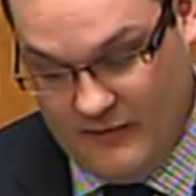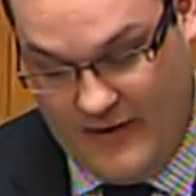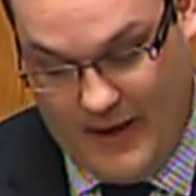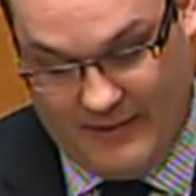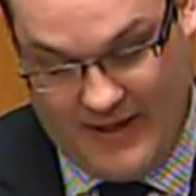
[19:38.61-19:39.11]

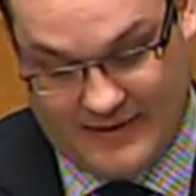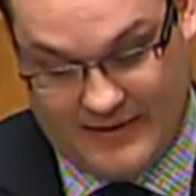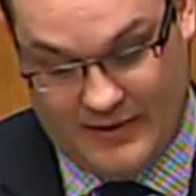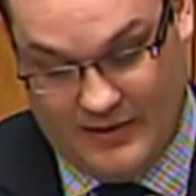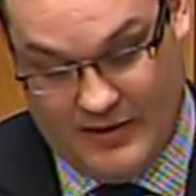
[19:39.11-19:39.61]
family has
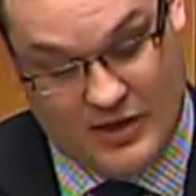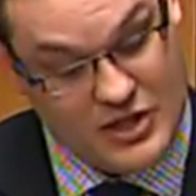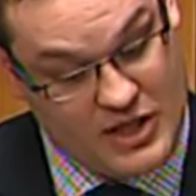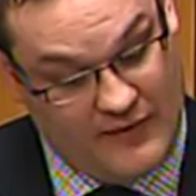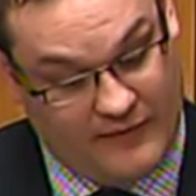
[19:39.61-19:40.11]
to do their
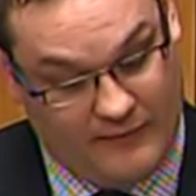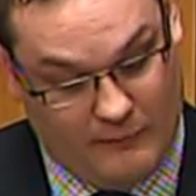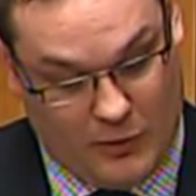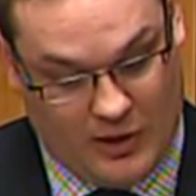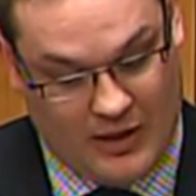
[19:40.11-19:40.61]
share of
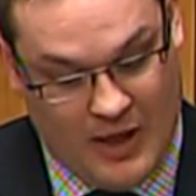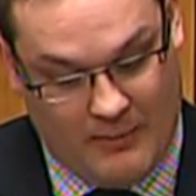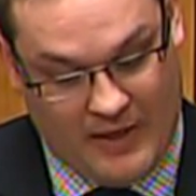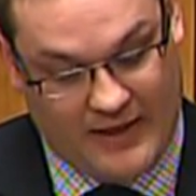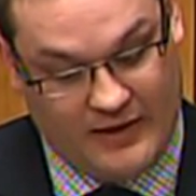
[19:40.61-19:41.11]
work
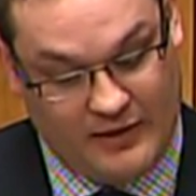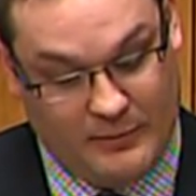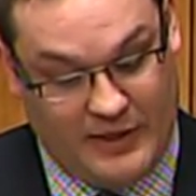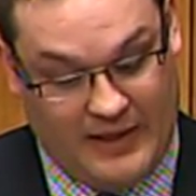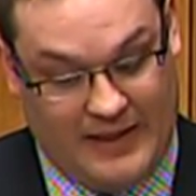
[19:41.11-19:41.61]
by
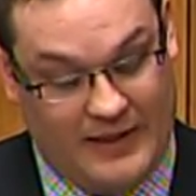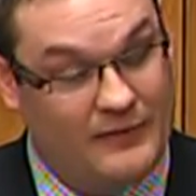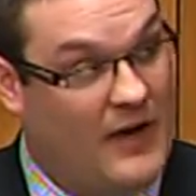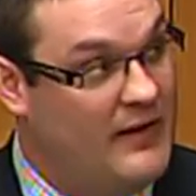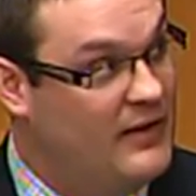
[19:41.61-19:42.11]
contributing at
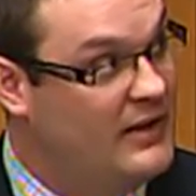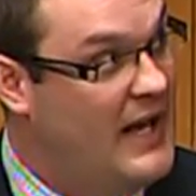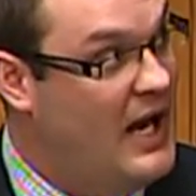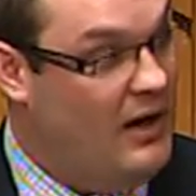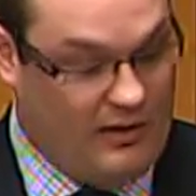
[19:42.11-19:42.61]
least 500
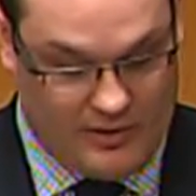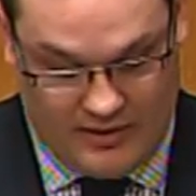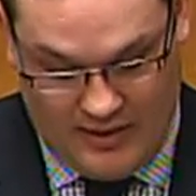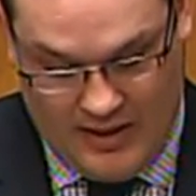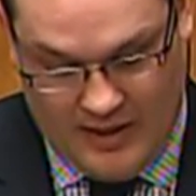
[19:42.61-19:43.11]
hours
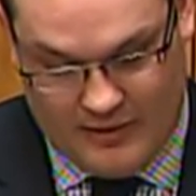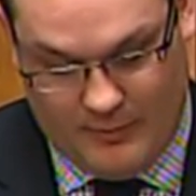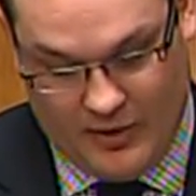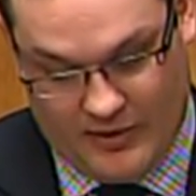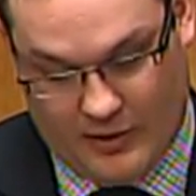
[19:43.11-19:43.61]
to
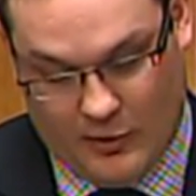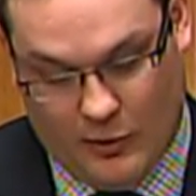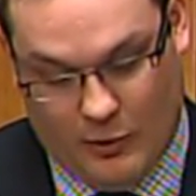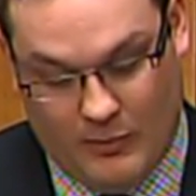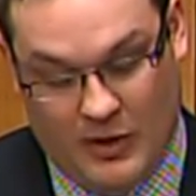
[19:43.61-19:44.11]
build their
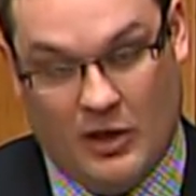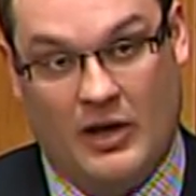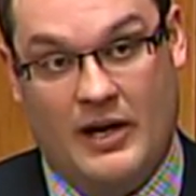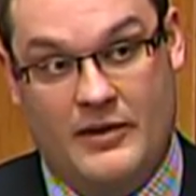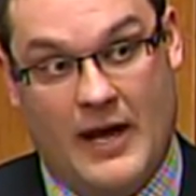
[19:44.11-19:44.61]
home
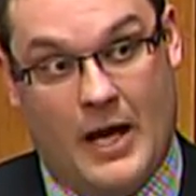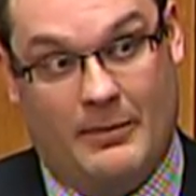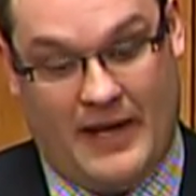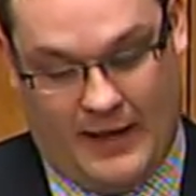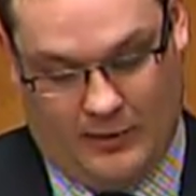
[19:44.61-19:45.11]
or other
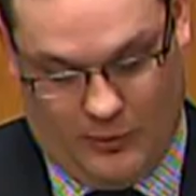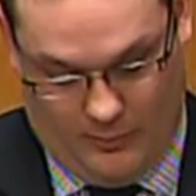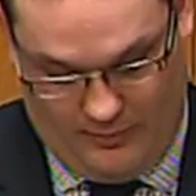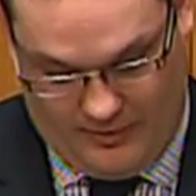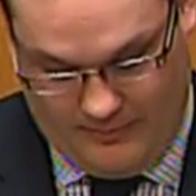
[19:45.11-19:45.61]
habitat
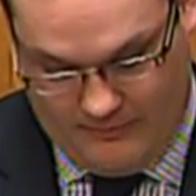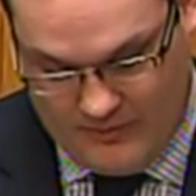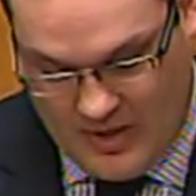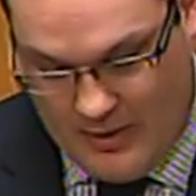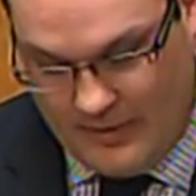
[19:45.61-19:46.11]
homes.
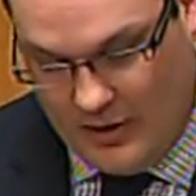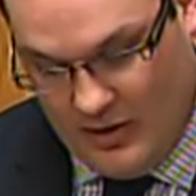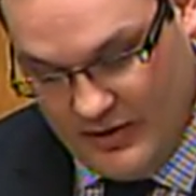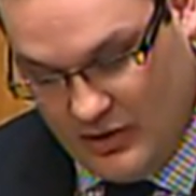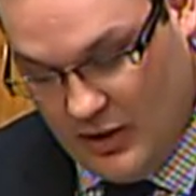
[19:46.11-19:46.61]
But
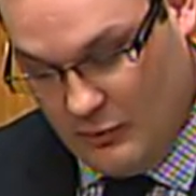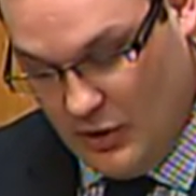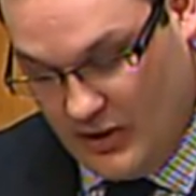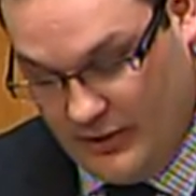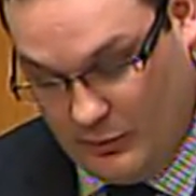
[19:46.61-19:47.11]
all this hard
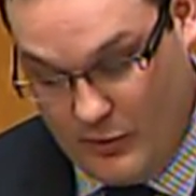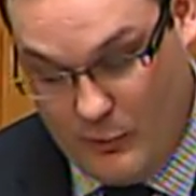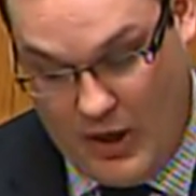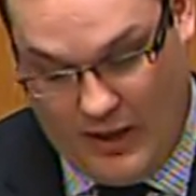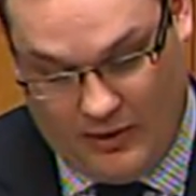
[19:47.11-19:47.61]
work is
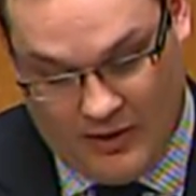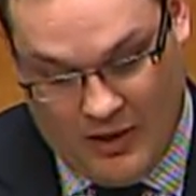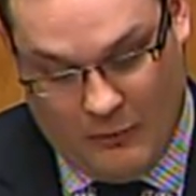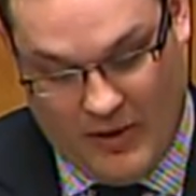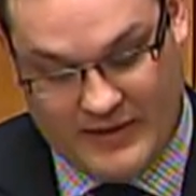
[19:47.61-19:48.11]
worthwhile
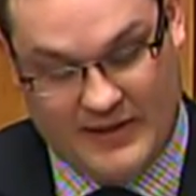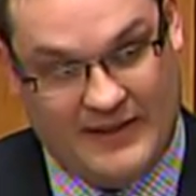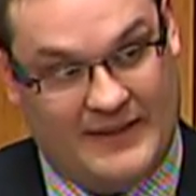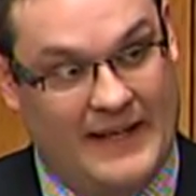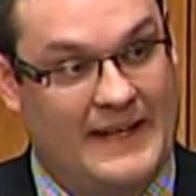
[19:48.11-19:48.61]
once you
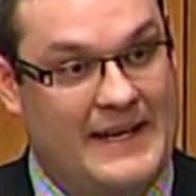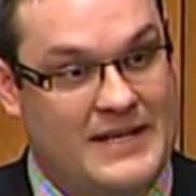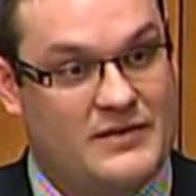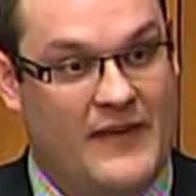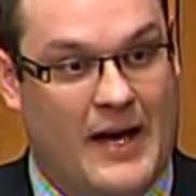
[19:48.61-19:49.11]
can say to
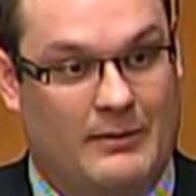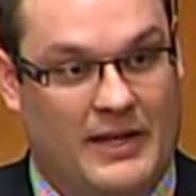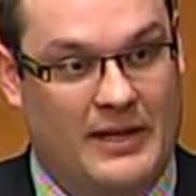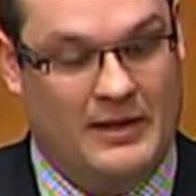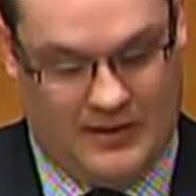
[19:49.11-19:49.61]
each
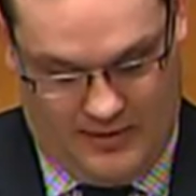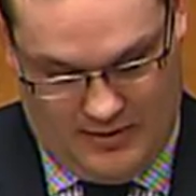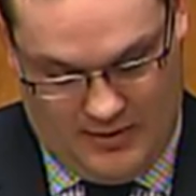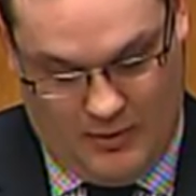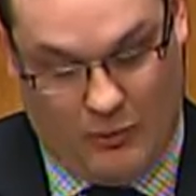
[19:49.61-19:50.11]
family,
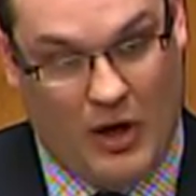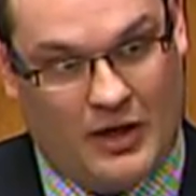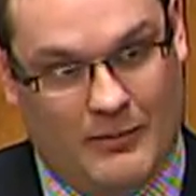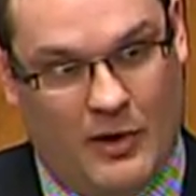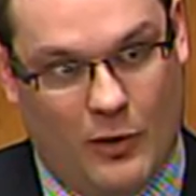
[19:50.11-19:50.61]

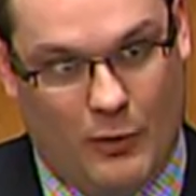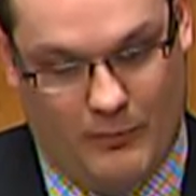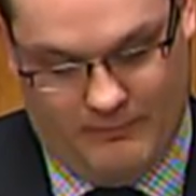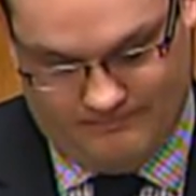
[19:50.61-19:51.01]
welcome home.